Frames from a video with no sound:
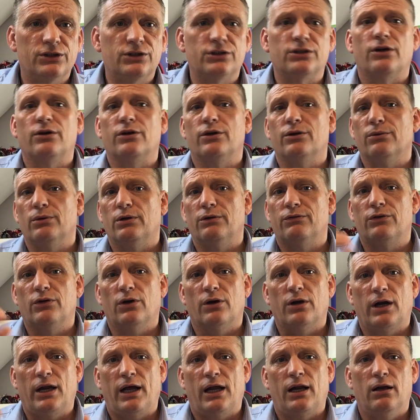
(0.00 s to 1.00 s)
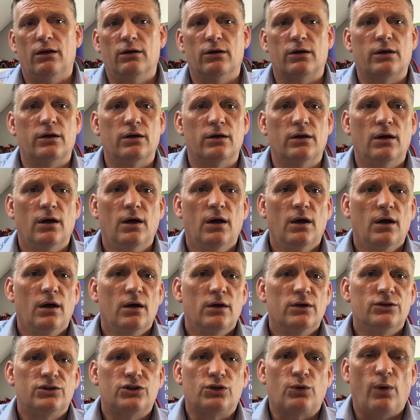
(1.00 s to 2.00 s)
So you will have gone and had a look at
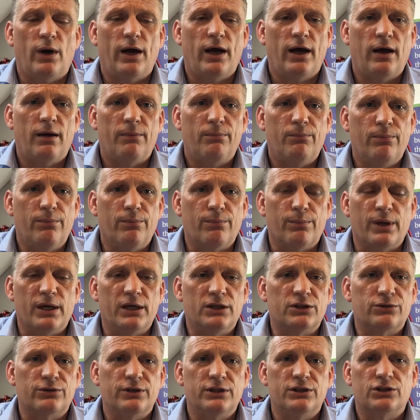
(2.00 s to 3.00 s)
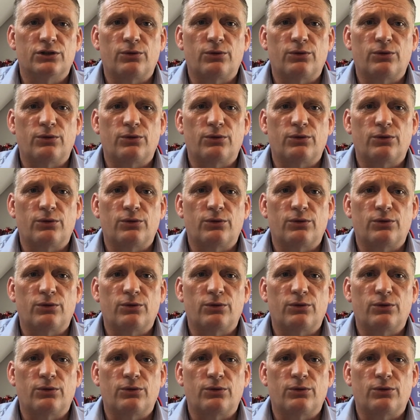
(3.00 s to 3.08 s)
square meterage,